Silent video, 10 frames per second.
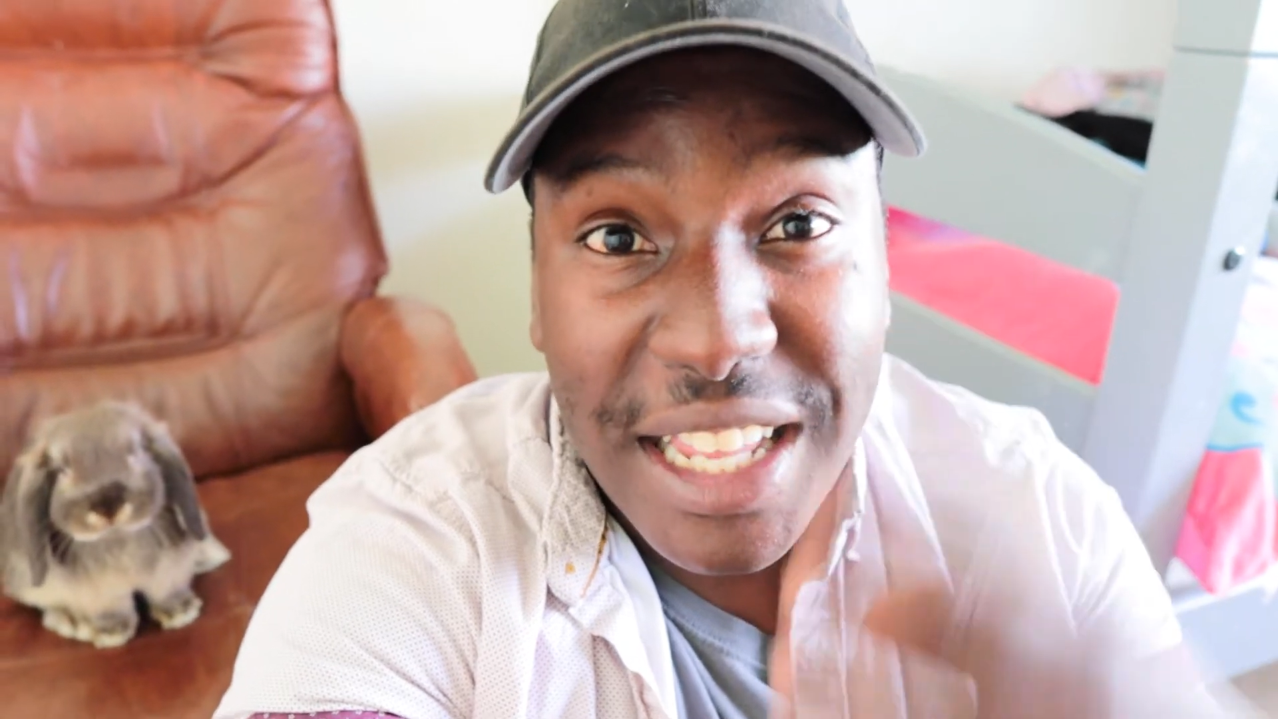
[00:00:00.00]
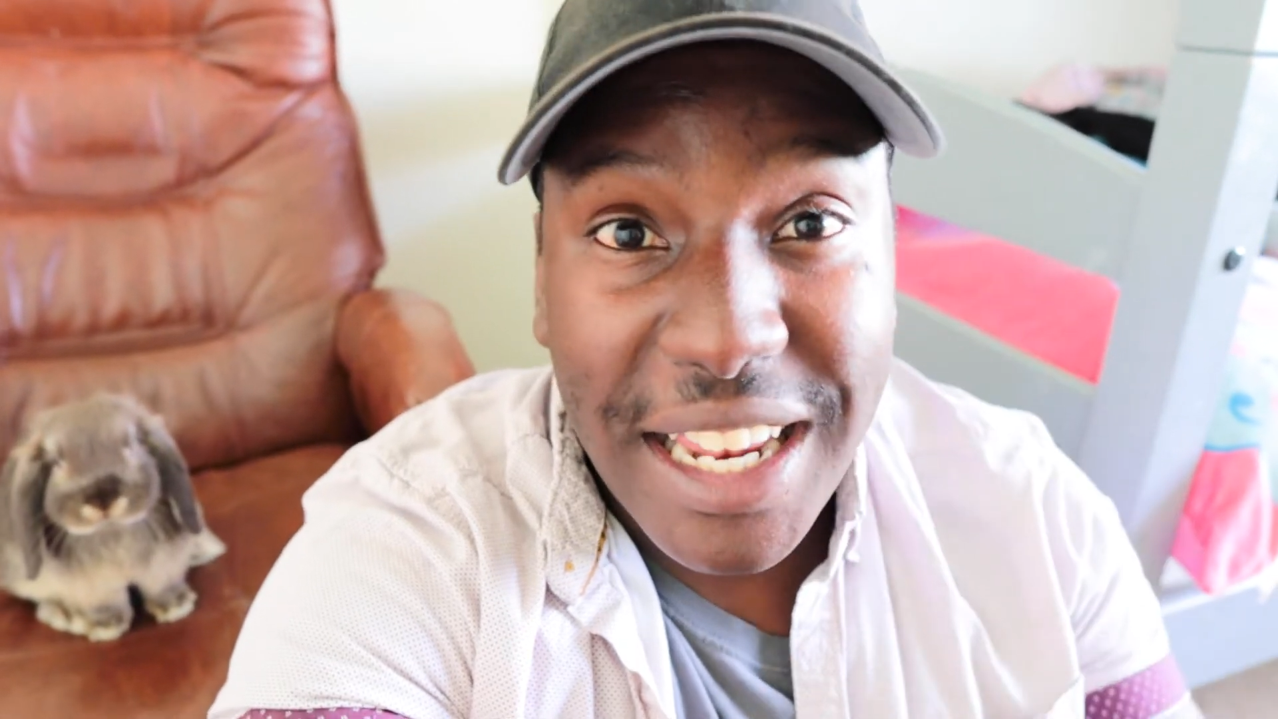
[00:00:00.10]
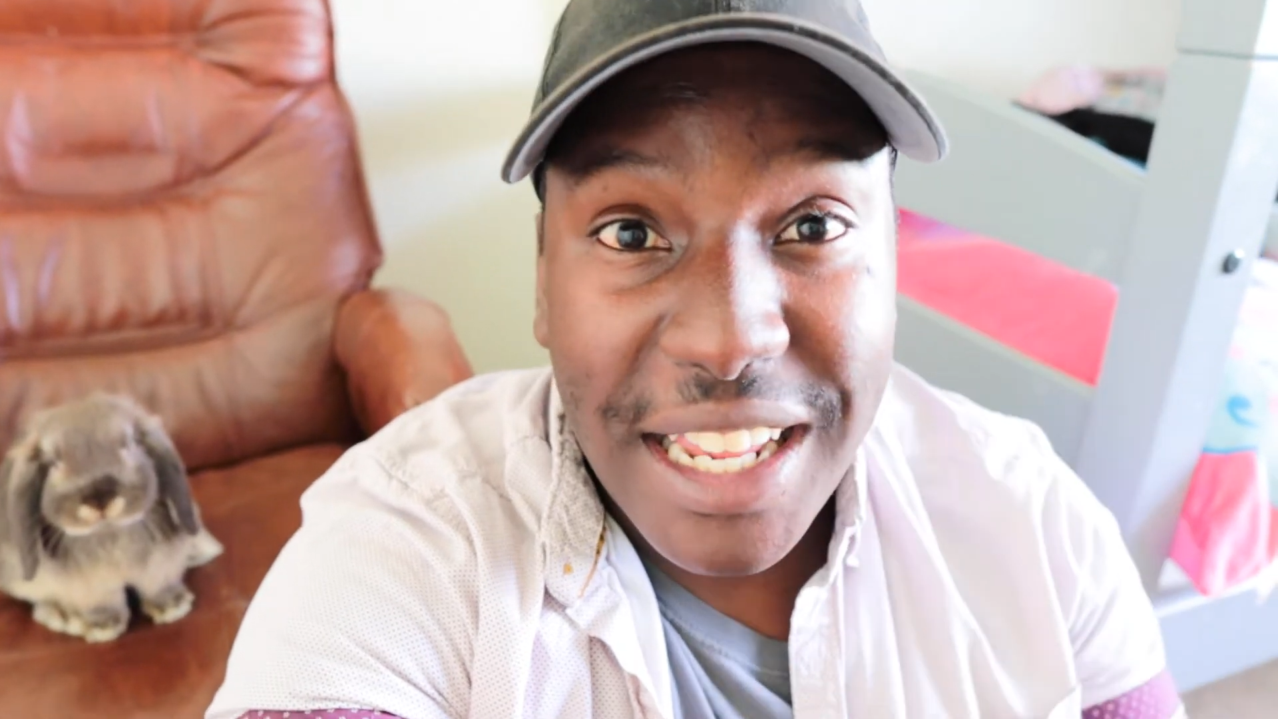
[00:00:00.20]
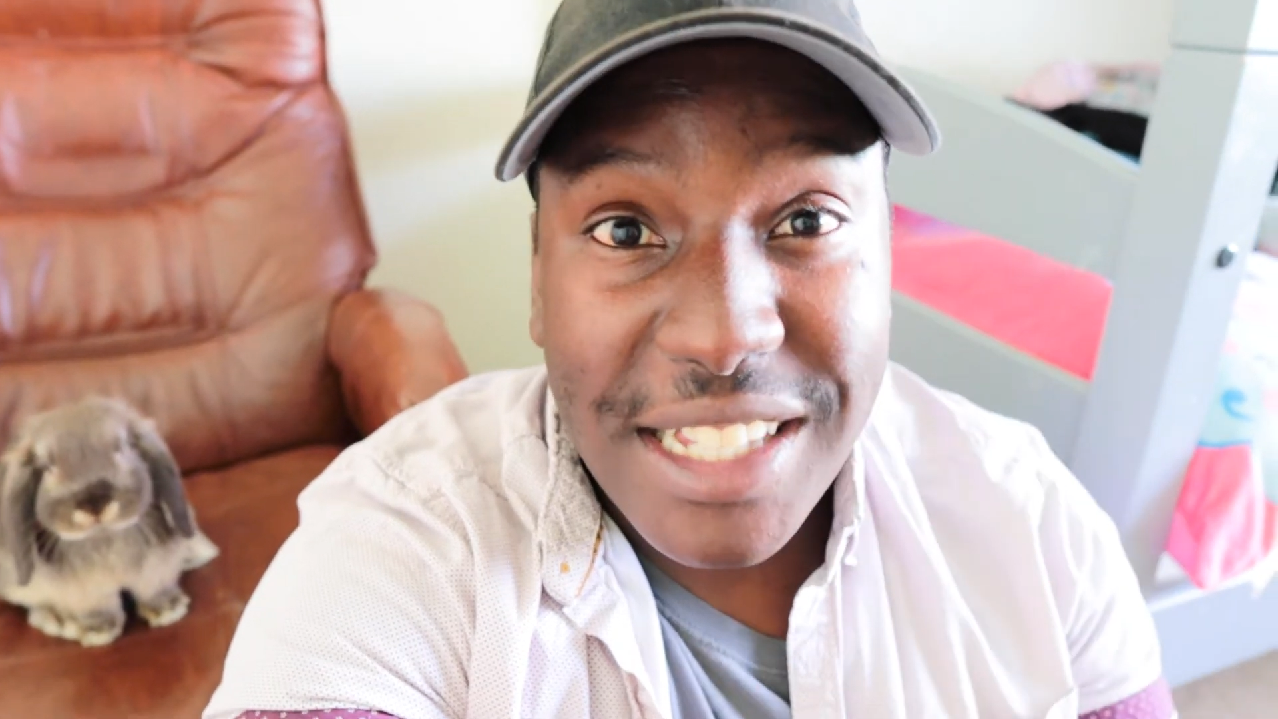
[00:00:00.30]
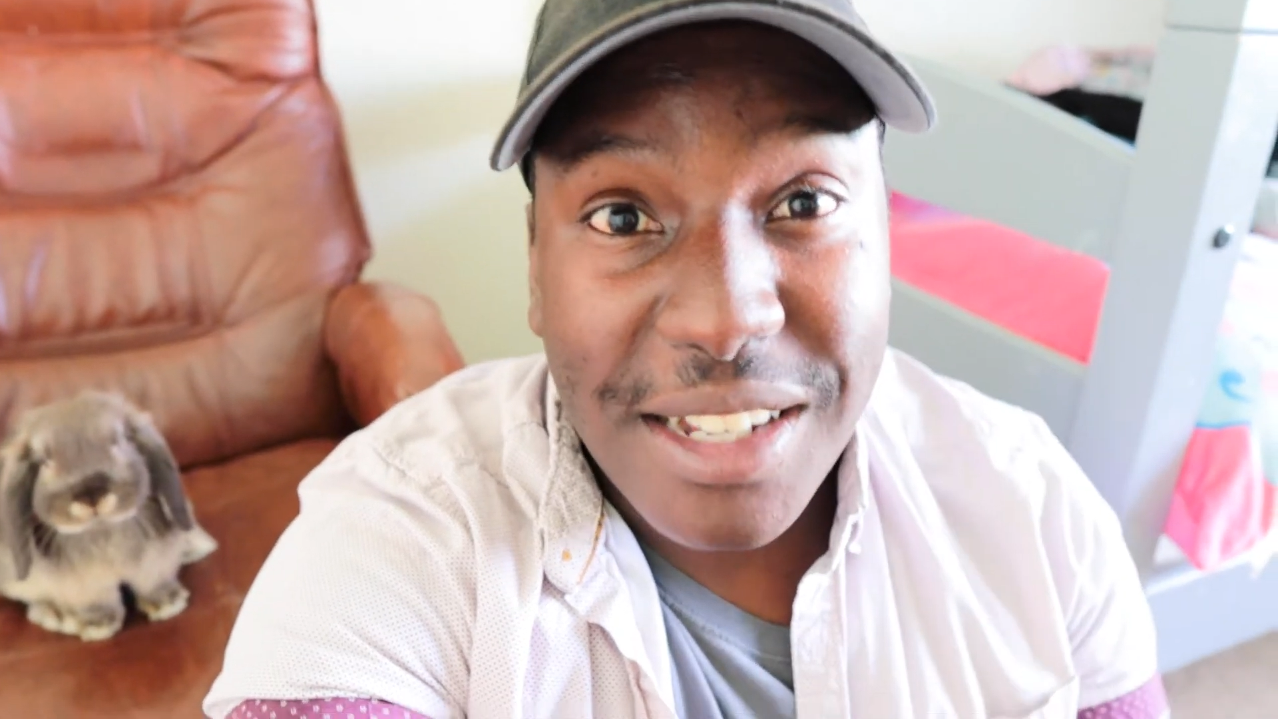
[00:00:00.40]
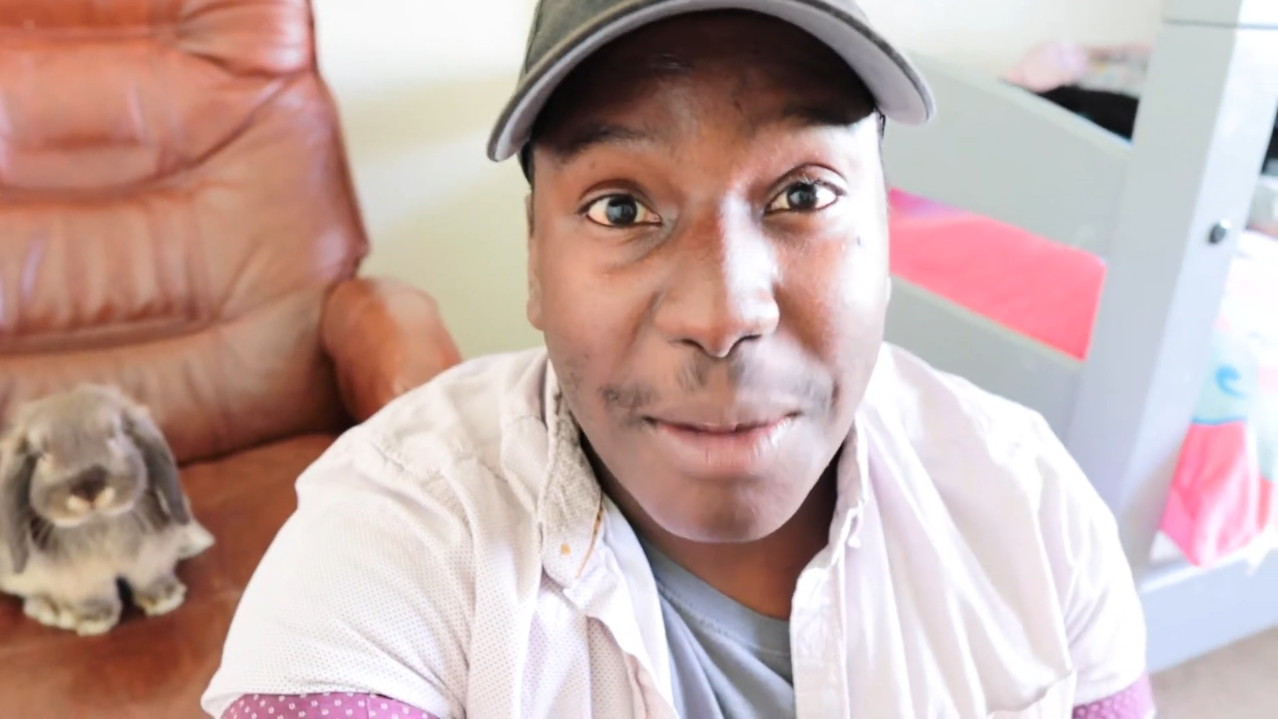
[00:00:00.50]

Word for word: that I need to